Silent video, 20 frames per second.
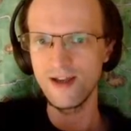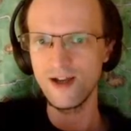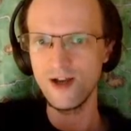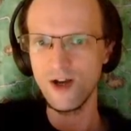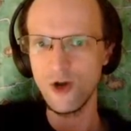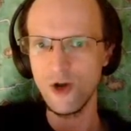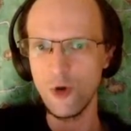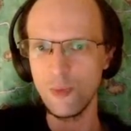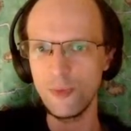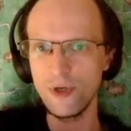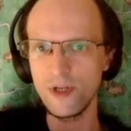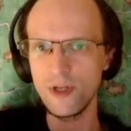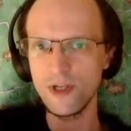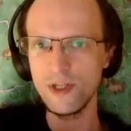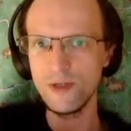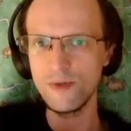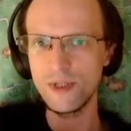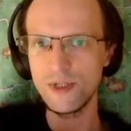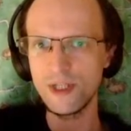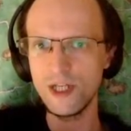opening a
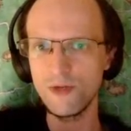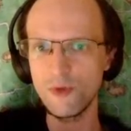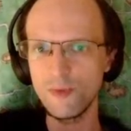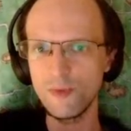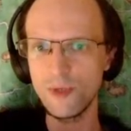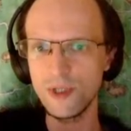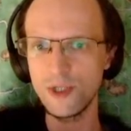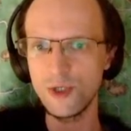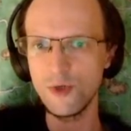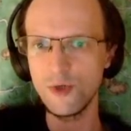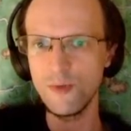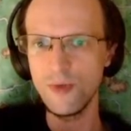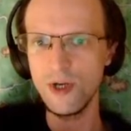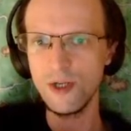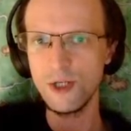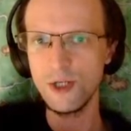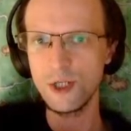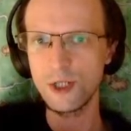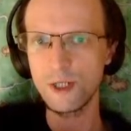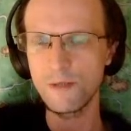new city would be too
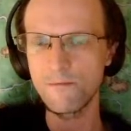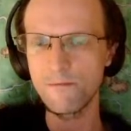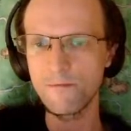much.